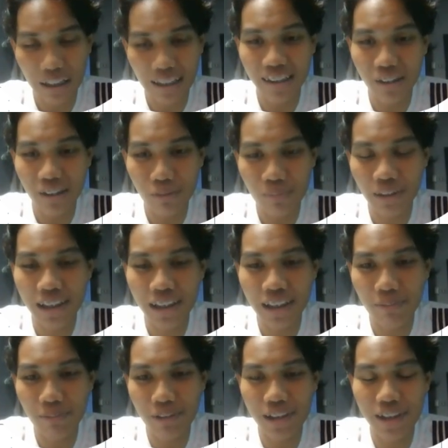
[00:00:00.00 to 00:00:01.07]
Hi, my
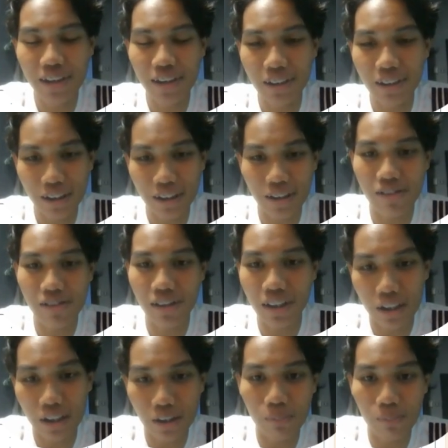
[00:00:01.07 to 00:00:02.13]
name is Shaz,
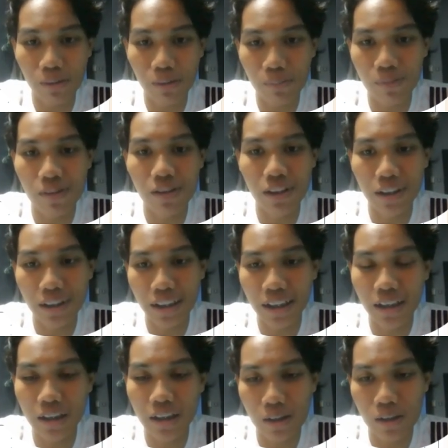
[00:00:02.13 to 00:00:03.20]
and I'll be
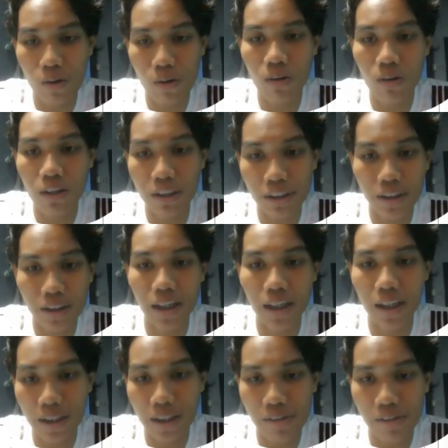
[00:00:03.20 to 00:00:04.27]
presenting the correlation
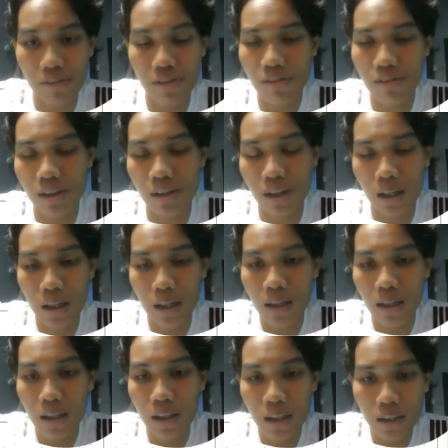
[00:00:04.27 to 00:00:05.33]
analysis
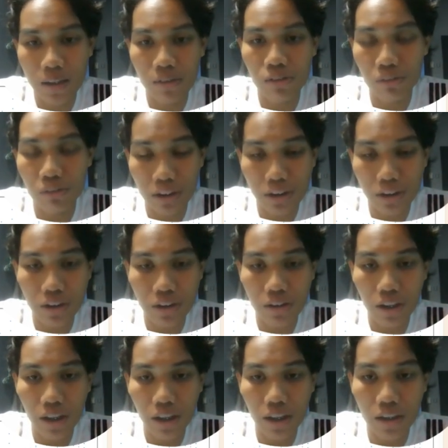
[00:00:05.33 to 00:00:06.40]
and
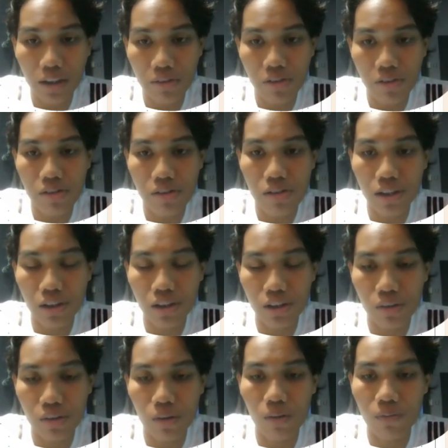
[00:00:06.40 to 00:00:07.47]
regression analysis
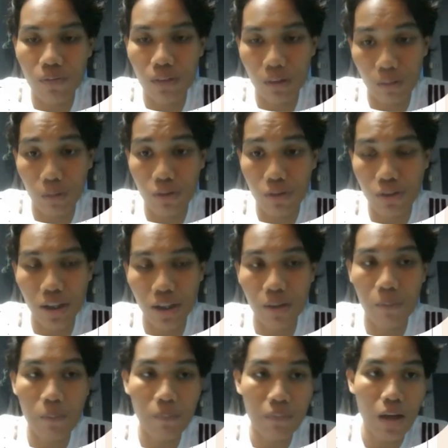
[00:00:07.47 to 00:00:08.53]
section of our project.
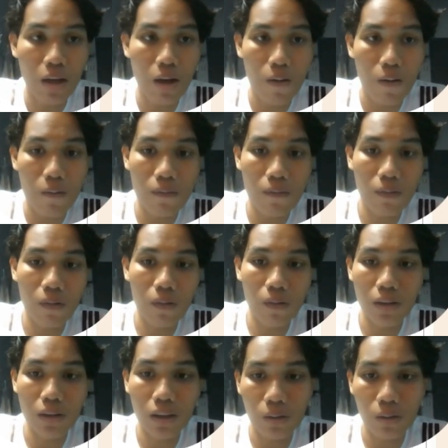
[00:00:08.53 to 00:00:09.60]

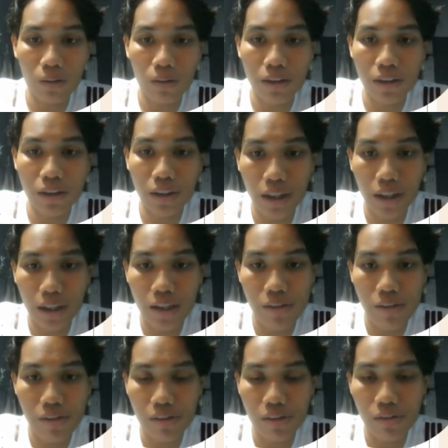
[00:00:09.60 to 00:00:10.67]
For the correlation
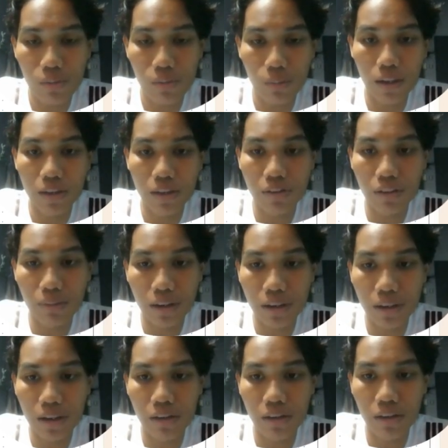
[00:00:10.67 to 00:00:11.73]
analysis, we
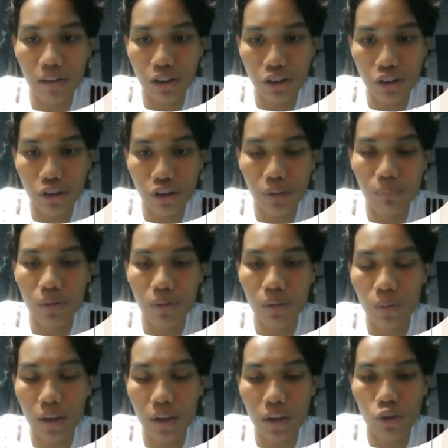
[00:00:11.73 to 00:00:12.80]
examine the relationship
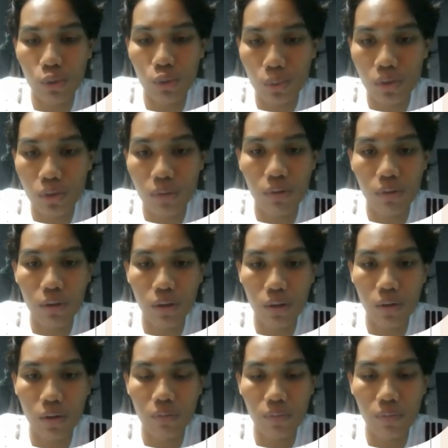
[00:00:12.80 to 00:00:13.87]
between two
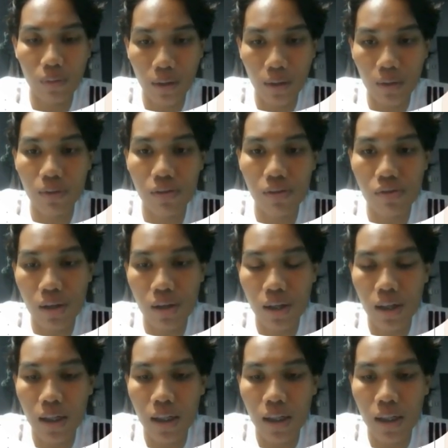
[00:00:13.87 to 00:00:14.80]
numerical variables,